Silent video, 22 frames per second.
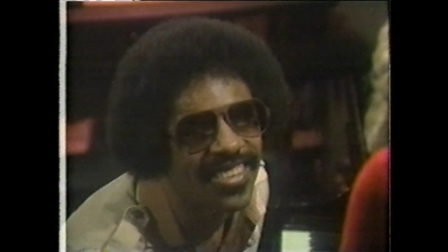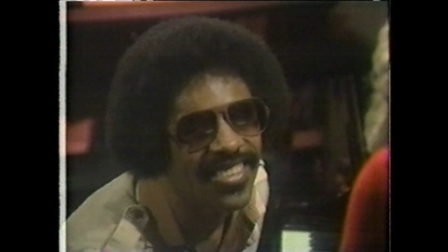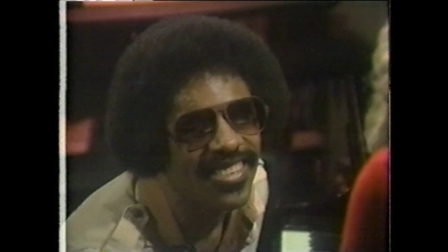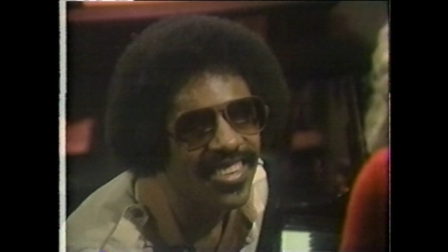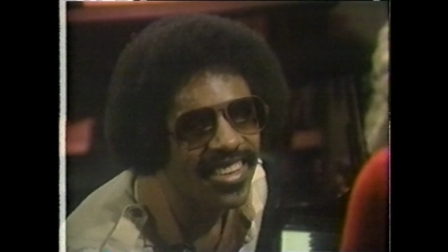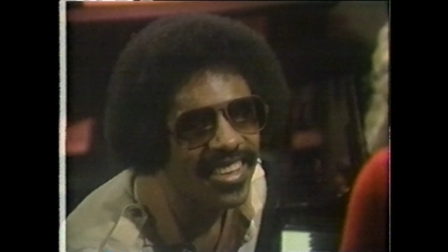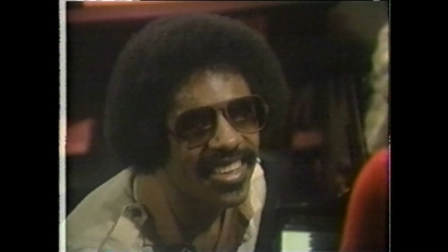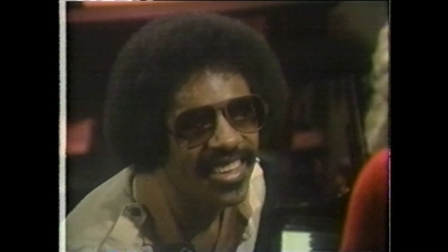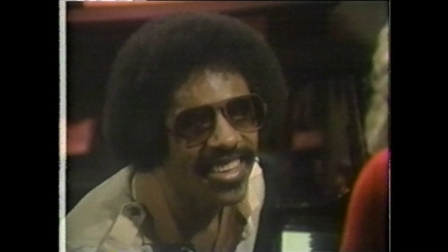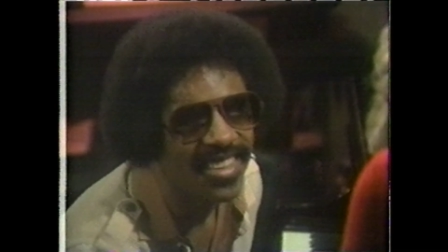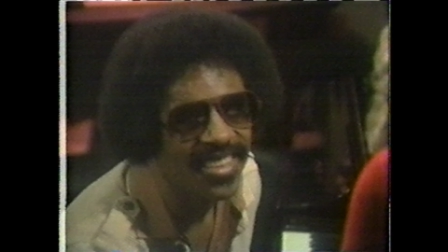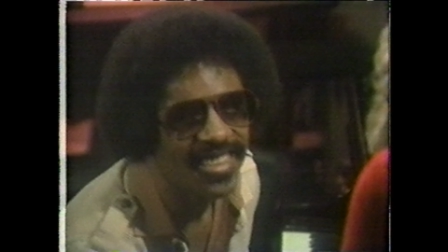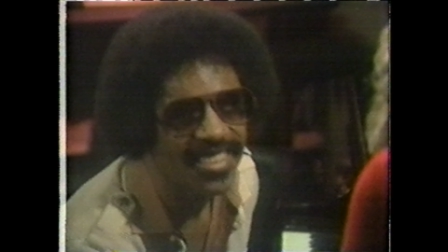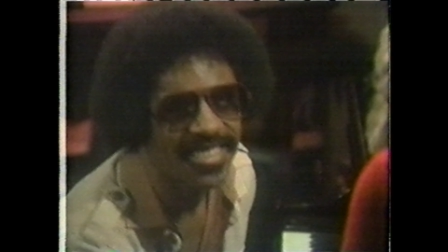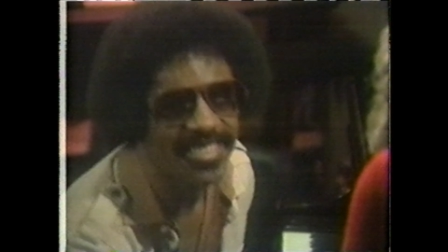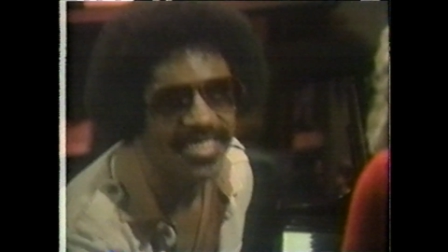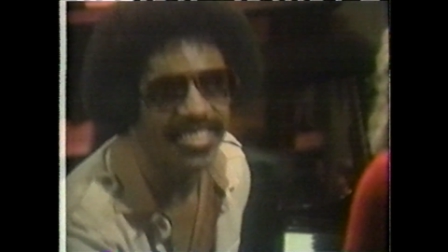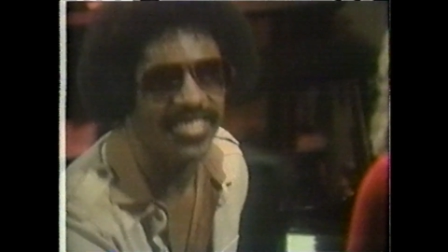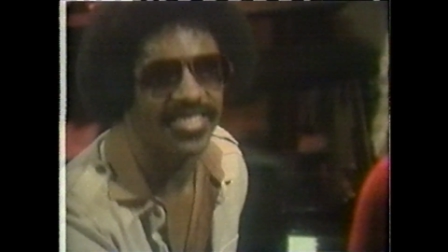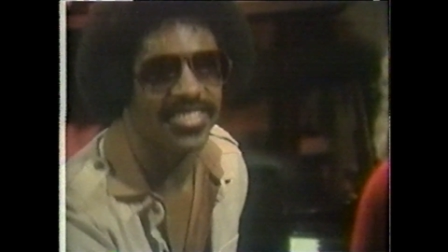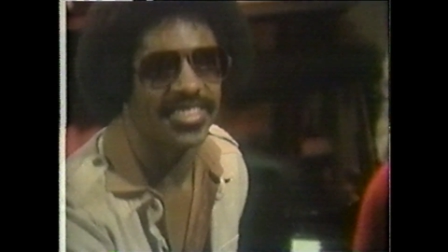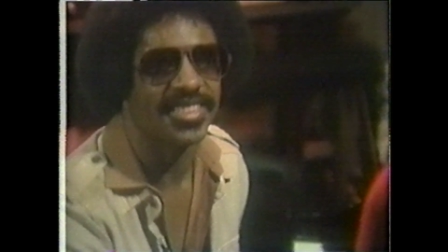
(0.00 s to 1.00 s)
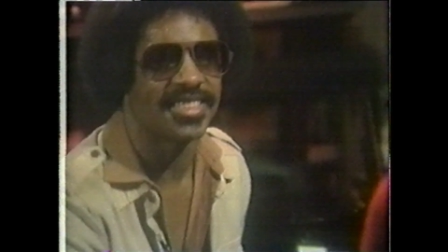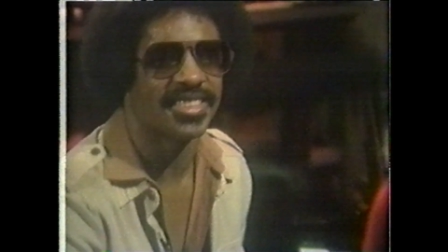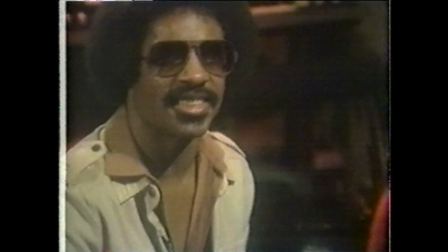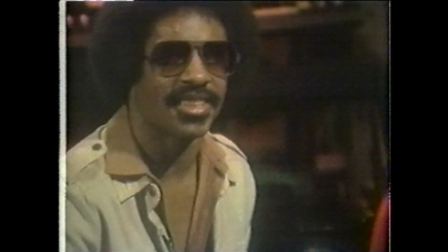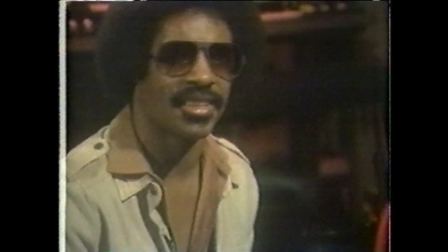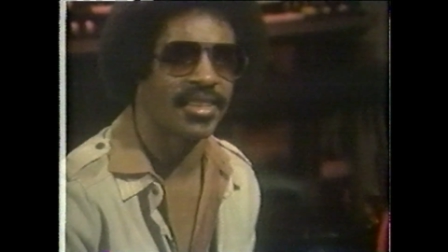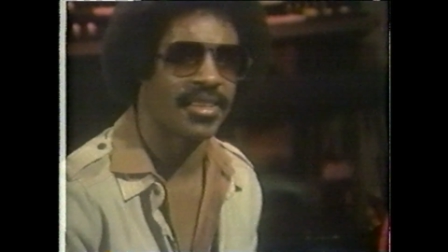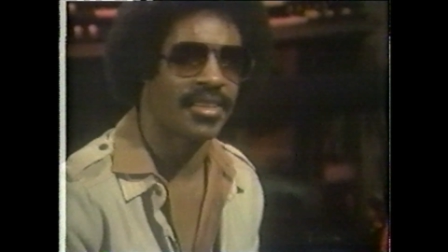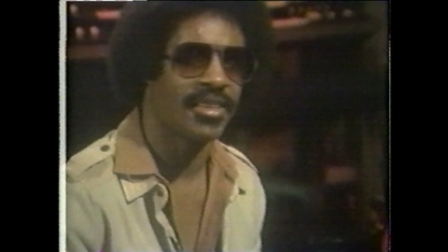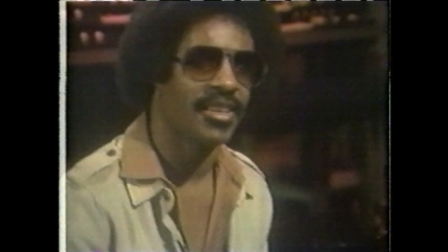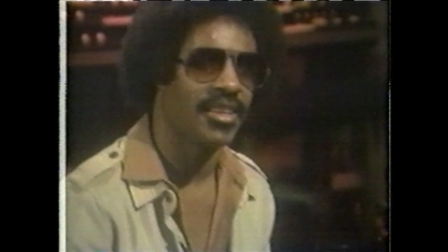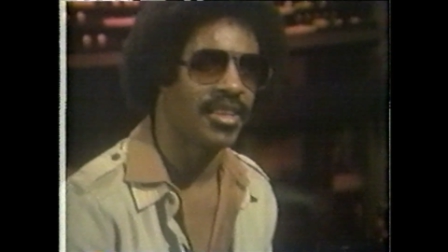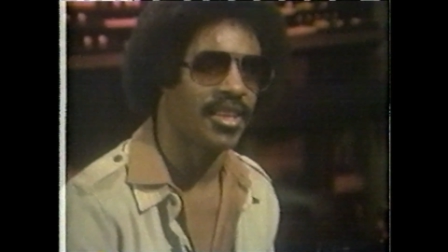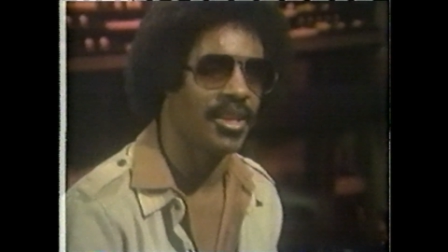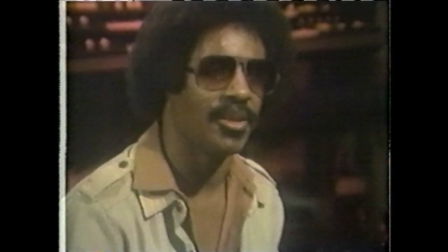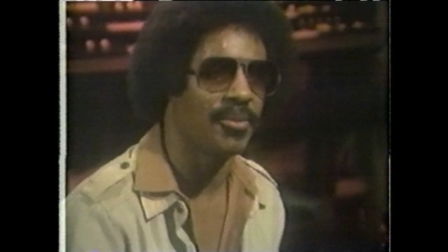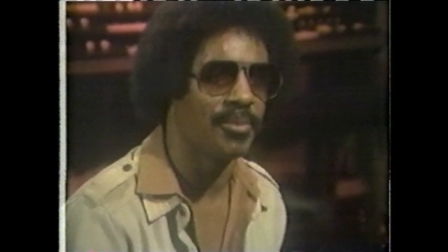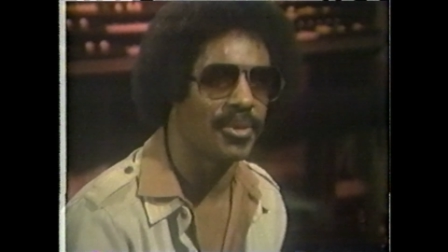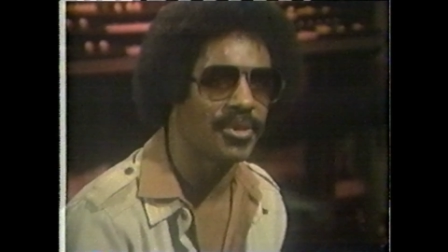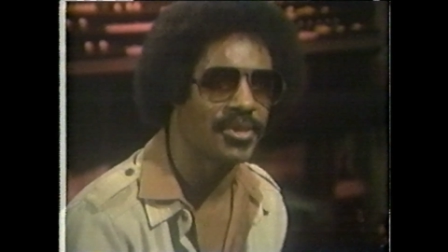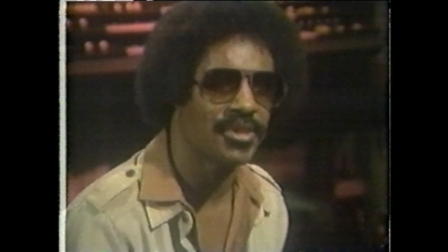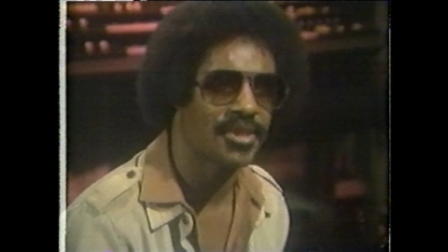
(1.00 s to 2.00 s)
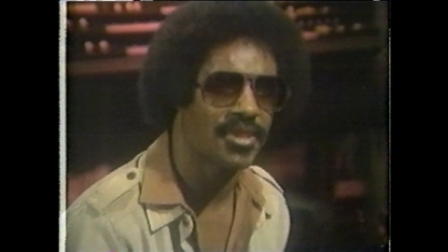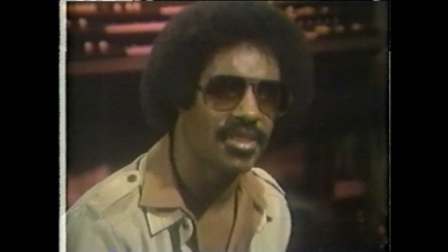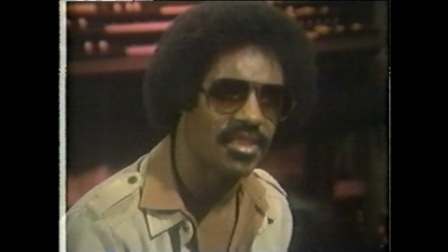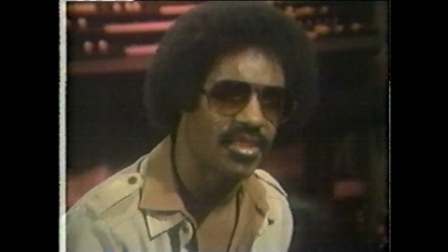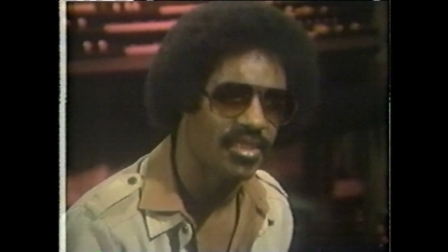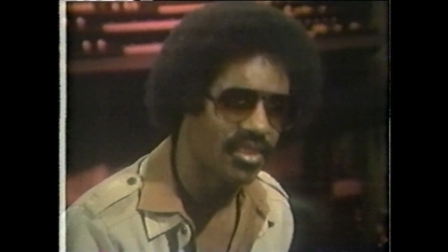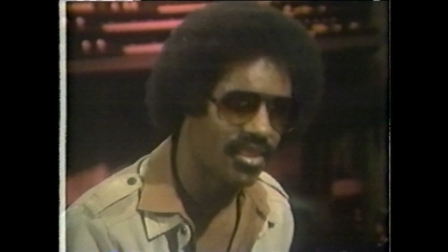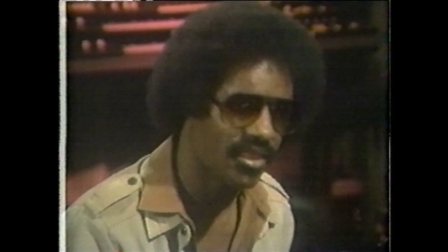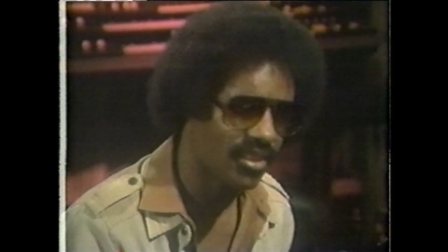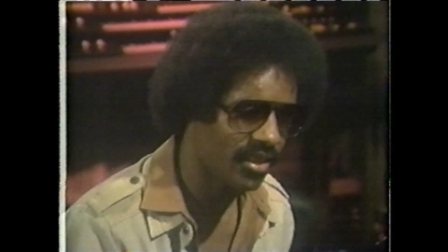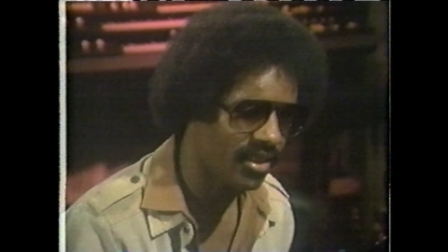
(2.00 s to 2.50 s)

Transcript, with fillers: So it was, uh, it wasn't,